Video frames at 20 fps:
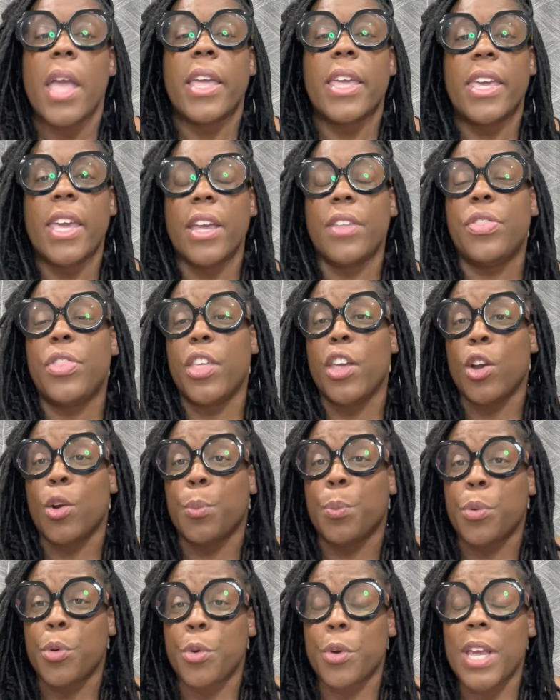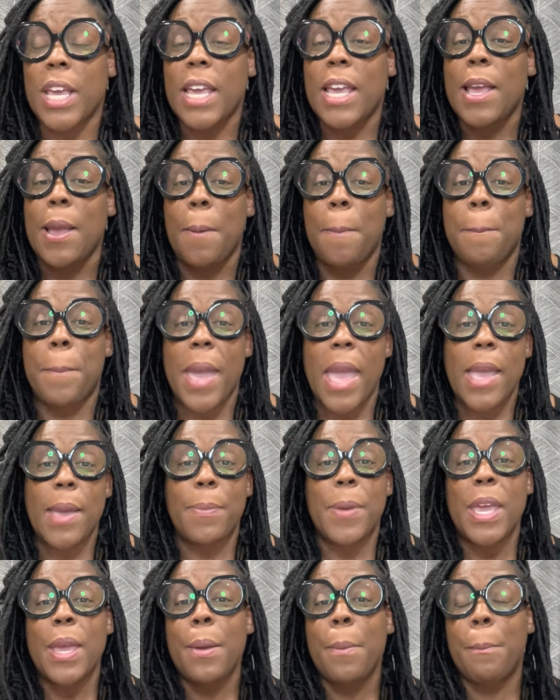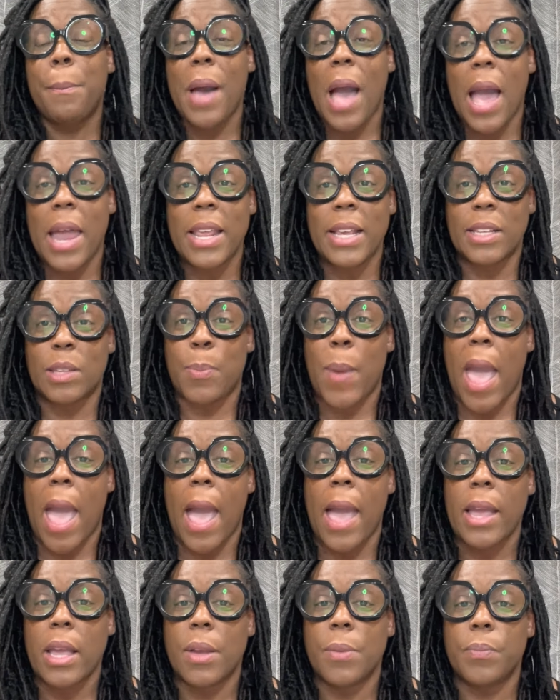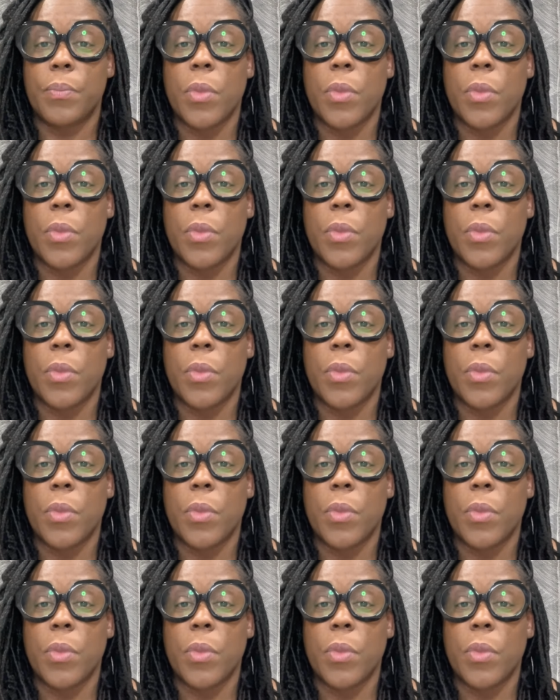get their pre-baby bodies back